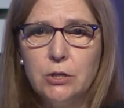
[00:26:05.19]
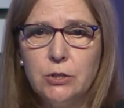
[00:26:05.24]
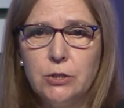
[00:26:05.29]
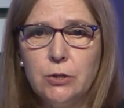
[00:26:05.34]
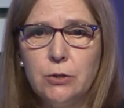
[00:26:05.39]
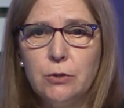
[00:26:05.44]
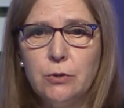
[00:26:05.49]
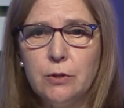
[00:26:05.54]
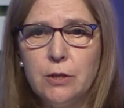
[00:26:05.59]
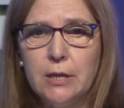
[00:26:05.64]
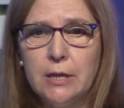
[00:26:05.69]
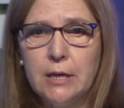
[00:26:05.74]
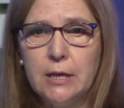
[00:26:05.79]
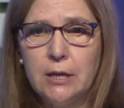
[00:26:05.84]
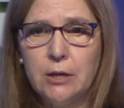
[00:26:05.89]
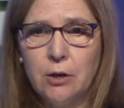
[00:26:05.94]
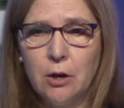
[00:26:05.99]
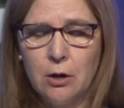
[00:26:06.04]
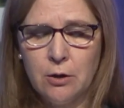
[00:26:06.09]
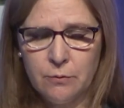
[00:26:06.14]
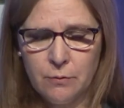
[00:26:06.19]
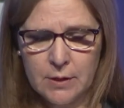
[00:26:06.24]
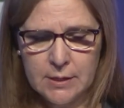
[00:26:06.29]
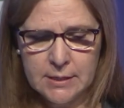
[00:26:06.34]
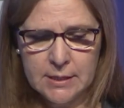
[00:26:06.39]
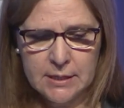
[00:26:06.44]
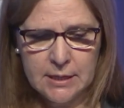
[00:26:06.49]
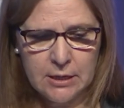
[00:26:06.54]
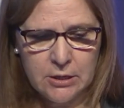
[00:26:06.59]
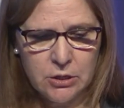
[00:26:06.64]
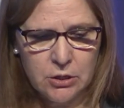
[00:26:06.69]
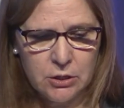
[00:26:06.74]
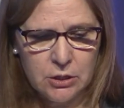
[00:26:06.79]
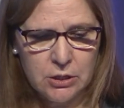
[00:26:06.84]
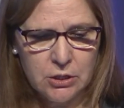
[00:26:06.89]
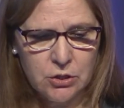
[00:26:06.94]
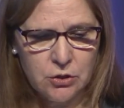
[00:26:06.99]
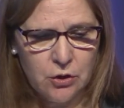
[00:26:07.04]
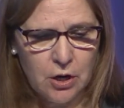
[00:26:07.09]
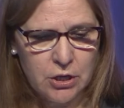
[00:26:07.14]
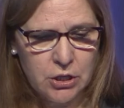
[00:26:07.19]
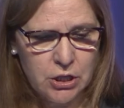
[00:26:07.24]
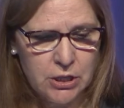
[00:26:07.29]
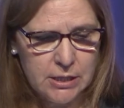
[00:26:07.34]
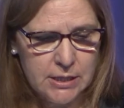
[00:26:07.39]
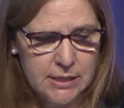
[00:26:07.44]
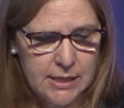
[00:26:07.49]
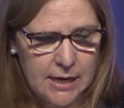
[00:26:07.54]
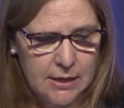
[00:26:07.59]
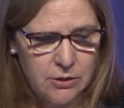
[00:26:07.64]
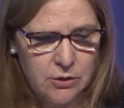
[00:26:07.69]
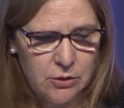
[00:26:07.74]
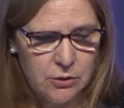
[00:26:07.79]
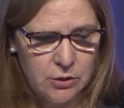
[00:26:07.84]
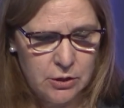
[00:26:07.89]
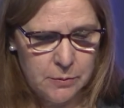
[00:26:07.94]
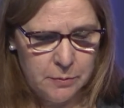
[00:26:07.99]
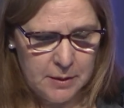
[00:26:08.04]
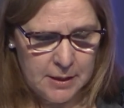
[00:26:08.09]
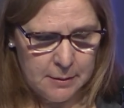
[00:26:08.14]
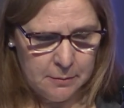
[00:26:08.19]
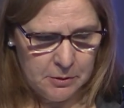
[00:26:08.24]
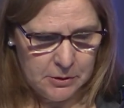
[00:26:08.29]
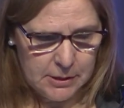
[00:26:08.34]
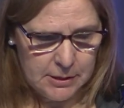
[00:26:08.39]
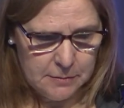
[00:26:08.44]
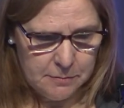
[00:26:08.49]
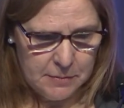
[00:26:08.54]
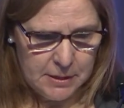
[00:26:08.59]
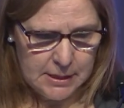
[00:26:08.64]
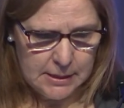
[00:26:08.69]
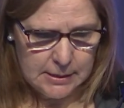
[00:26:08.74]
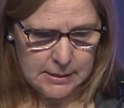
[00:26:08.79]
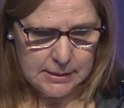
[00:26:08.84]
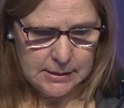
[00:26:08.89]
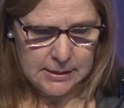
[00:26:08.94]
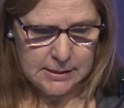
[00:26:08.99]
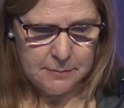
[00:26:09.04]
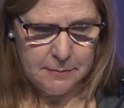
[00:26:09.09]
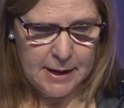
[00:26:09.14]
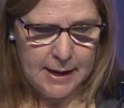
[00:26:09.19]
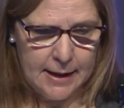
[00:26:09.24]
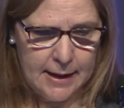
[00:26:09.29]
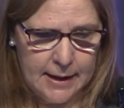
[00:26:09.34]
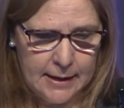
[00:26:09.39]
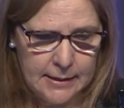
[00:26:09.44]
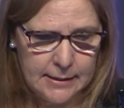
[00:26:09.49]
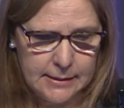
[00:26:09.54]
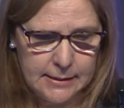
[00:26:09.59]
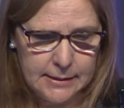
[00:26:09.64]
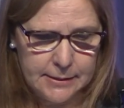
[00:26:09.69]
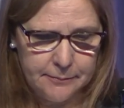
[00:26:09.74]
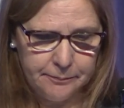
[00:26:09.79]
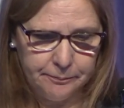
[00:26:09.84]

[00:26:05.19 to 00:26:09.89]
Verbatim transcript: to the non-residential construction sector to be able to meet demand.